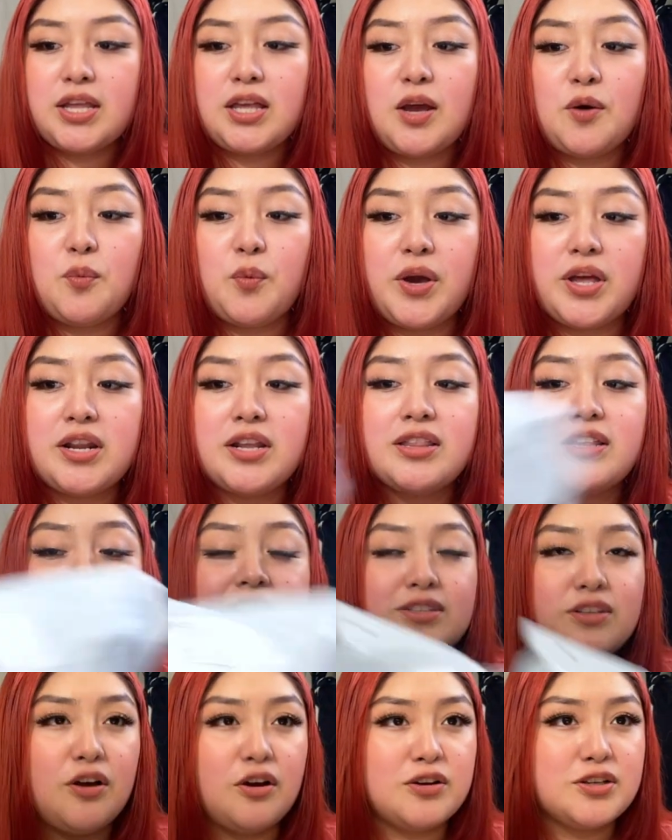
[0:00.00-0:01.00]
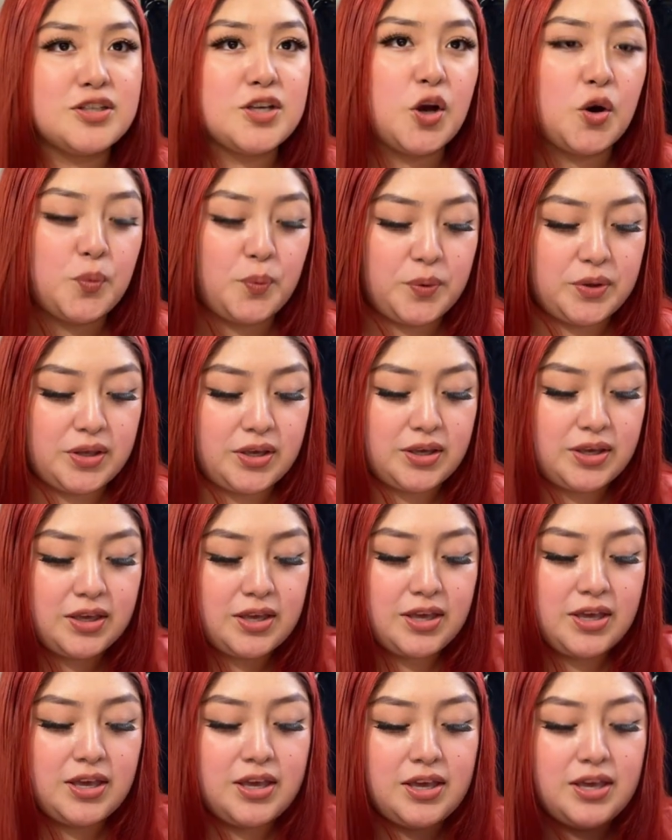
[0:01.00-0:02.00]
and I waited this long to open
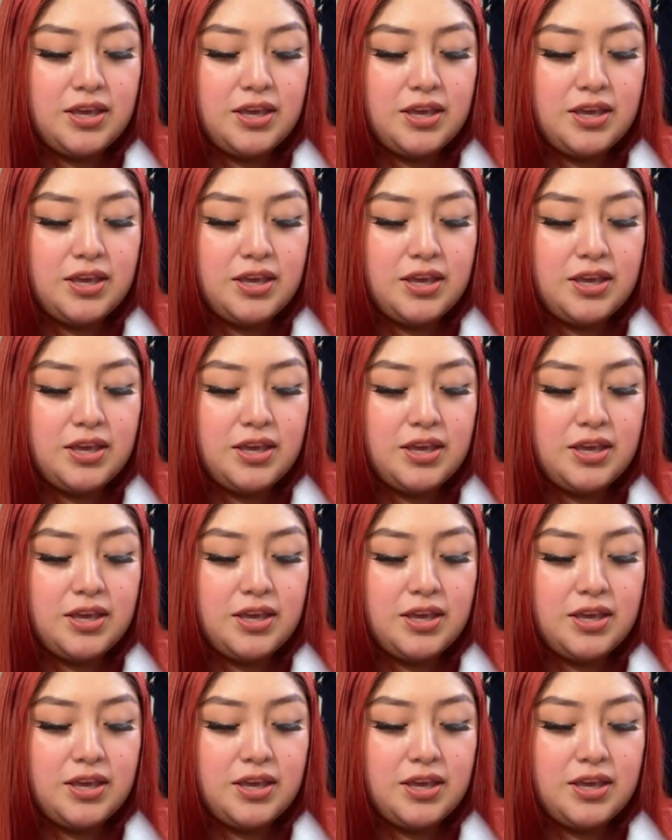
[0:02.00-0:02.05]
it.